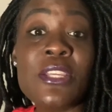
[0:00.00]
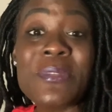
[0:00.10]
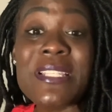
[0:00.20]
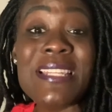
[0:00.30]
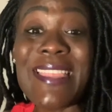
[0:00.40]

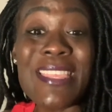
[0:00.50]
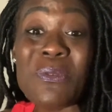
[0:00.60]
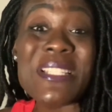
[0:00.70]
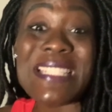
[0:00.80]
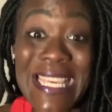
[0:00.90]
nothing
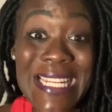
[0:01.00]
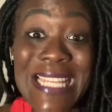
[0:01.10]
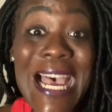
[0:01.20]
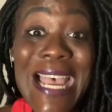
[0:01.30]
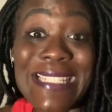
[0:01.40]
was
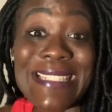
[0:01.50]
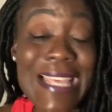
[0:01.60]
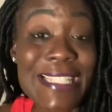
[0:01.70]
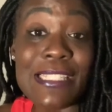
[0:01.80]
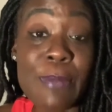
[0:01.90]
sanitized.
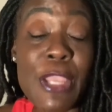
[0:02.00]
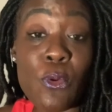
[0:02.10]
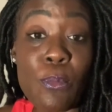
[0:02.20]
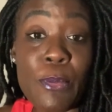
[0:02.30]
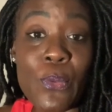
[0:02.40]
That's my
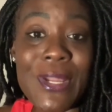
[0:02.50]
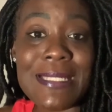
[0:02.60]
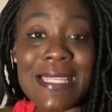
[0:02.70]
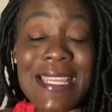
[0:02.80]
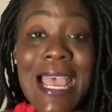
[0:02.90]
whole
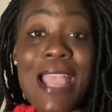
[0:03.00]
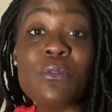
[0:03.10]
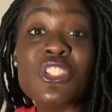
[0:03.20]
point. And I was